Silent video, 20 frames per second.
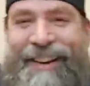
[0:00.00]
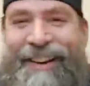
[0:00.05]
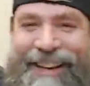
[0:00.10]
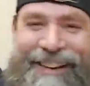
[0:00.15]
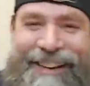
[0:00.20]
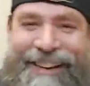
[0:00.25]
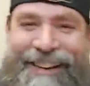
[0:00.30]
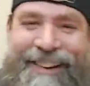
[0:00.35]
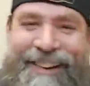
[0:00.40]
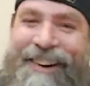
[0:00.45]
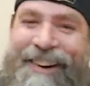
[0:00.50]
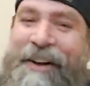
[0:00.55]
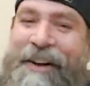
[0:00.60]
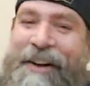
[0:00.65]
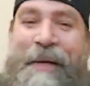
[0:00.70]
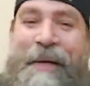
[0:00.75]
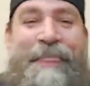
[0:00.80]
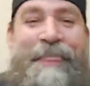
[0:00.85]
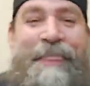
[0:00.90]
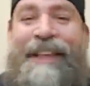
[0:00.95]
Carl?
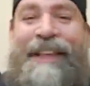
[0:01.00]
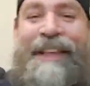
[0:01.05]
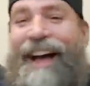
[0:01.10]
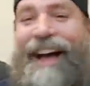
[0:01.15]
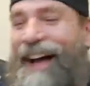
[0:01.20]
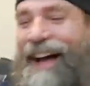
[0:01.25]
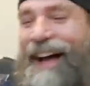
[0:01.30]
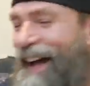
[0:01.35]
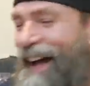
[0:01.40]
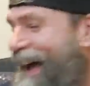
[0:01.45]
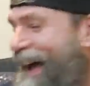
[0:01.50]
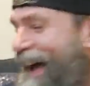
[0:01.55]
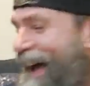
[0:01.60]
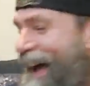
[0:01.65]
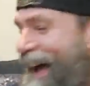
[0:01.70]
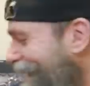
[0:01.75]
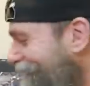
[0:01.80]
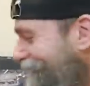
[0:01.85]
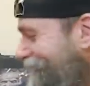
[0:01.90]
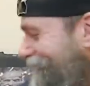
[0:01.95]
I
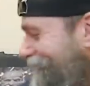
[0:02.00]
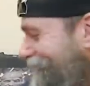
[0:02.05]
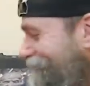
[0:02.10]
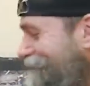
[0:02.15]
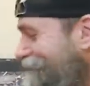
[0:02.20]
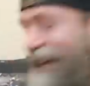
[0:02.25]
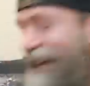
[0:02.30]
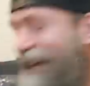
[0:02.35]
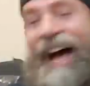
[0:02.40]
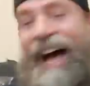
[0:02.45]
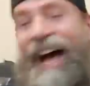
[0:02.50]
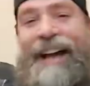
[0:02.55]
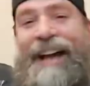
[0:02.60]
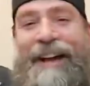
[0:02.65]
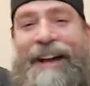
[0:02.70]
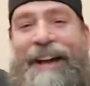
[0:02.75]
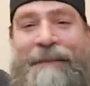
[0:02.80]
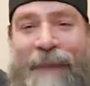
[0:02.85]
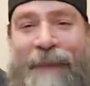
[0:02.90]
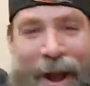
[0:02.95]
I,
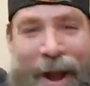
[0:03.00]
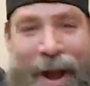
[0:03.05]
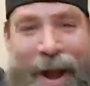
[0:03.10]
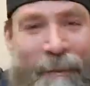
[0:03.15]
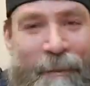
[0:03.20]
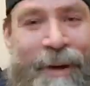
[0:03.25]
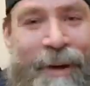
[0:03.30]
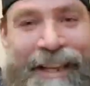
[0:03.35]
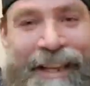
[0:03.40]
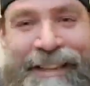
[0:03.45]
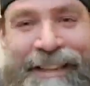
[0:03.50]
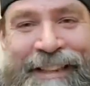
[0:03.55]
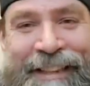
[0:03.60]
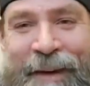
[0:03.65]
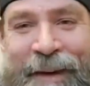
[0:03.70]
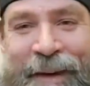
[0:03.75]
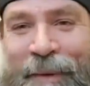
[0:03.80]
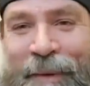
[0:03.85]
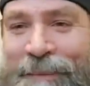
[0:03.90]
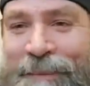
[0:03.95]
I'm, i want to eat that
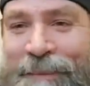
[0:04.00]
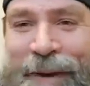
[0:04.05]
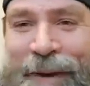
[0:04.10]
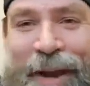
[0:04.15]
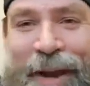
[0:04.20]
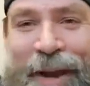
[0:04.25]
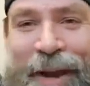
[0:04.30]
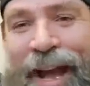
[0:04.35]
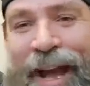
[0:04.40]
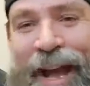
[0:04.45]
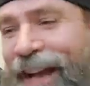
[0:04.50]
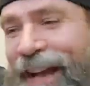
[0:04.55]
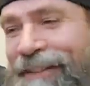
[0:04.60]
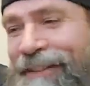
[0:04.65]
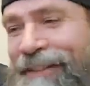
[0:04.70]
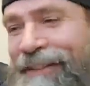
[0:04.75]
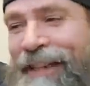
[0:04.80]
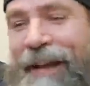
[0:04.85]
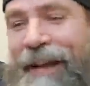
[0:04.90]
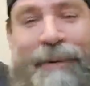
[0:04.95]
one, but I, I, actually
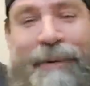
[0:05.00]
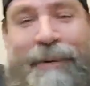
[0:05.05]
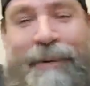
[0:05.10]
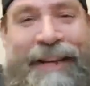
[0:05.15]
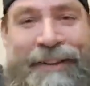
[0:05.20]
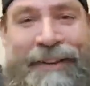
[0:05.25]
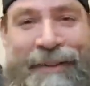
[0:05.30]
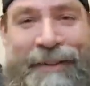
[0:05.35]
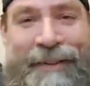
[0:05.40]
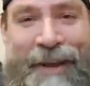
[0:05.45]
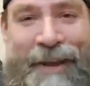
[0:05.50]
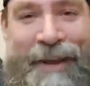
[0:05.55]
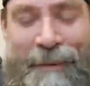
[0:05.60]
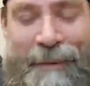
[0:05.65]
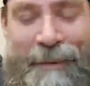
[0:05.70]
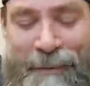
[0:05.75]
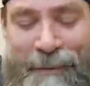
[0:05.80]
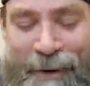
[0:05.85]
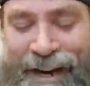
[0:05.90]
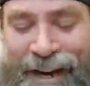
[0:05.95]
I plan to do that one with
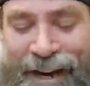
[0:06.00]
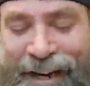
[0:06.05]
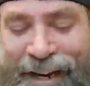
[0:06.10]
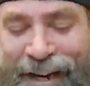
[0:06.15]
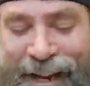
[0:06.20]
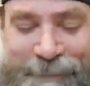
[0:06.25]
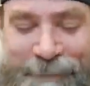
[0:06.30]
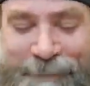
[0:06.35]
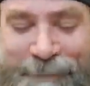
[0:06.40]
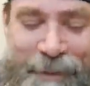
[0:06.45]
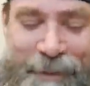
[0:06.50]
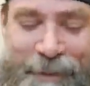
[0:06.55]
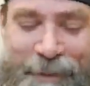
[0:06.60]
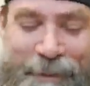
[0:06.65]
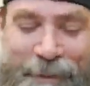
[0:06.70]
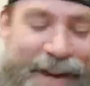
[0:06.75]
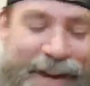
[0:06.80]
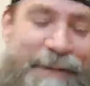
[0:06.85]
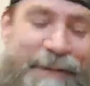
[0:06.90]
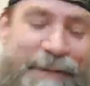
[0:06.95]
Brian Ambs. So
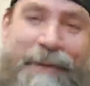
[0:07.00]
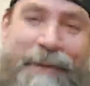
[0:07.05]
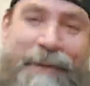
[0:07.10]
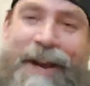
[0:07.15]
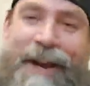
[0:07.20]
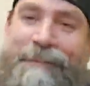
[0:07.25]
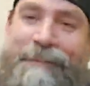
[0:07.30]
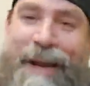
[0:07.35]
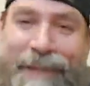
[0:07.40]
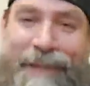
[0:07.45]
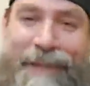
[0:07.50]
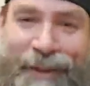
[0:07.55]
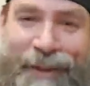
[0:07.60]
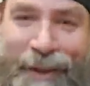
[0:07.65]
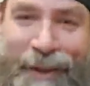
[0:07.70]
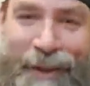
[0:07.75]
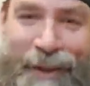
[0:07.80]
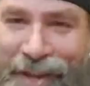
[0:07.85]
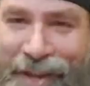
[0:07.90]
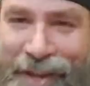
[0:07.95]
Brian Brian might be a little
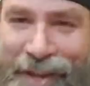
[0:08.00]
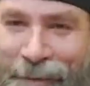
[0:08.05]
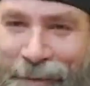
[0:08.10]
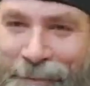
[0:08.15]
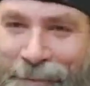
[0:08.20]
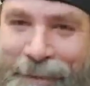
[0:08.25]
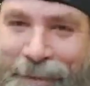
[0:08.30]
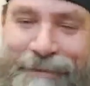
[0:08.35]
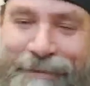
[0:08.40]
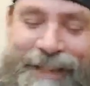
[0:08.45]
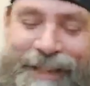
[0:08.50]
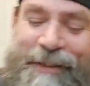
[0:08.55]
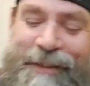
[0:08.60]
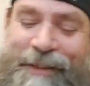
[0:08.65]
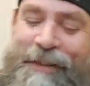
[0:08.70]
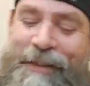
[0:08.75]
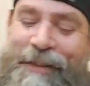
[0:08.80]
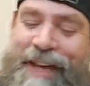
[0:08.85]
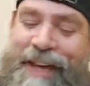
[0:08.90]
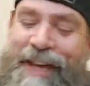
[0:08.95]
upset with me if I did it
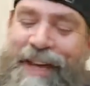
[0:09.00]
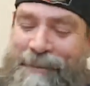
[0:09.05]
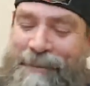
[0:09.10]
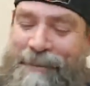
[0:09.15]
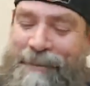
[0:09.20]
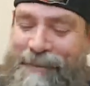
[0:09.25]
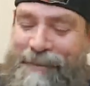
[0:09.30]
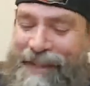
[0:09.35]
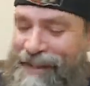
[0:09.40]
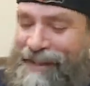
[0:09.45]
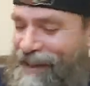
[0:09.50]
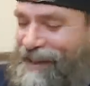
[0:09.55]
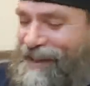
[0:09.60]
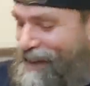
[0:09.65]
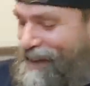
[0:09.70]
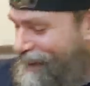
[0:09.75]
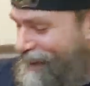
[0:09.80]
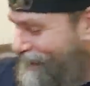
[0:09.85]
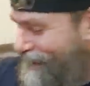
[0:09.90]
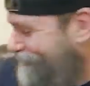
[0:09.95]
without him.
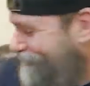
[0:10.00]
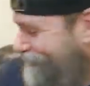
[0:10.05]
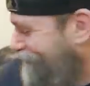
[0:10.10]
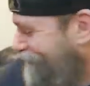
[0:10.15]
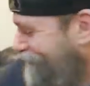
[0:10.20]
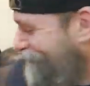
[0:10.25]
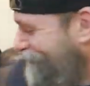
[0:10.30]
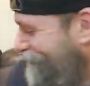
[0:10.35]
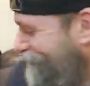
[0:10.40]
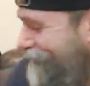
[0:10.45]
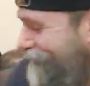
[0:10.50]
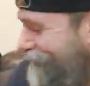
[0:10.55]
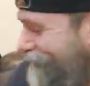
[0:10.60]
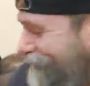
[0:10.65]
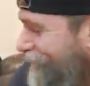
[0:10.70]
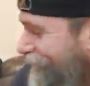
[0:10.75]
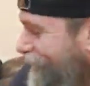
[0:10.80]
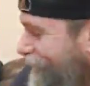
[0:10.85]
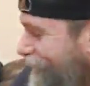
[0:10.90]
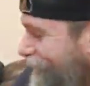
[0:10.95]
Uh,
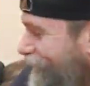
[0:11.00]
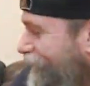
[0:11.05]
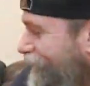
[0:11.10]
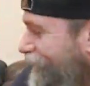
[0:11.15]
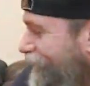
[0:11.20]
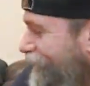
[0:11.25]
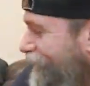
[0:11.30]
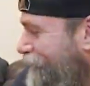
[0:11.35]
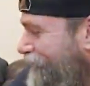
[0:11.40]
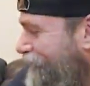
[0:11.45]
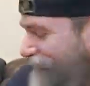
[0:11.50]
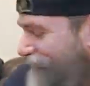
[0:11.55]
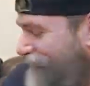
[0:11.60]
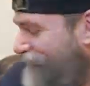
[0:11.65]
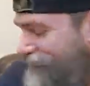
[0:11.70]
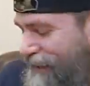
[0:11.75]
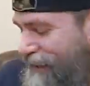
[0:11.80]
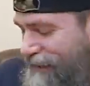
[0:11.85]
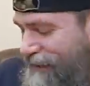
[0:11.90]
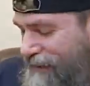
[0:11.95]
let me see.
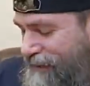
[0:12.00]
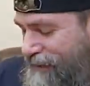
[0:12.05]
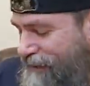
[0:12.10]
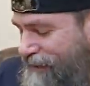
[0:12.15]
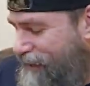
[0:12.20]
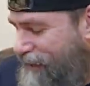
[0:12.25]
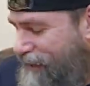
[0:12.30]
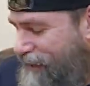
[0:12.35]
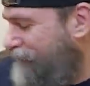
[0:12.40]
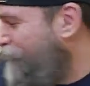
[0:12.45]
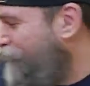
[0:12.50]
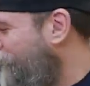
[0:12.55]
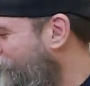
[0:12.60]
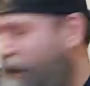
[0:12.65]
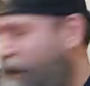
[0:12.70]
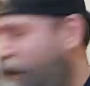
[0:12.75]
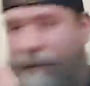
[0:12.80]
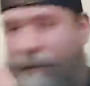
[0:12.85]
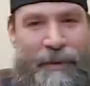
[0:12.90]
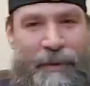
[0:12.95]
You know what? I'll
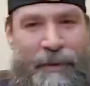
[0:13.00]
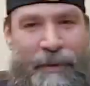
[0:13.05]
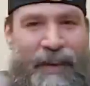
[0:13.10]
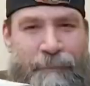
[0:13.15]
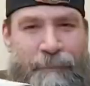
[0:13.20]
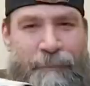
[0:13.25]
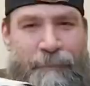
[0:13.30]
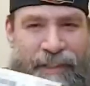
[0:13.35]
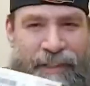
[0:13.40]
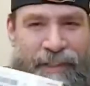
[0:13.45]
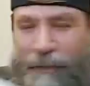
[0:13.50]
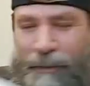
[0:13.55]
put I'll put this one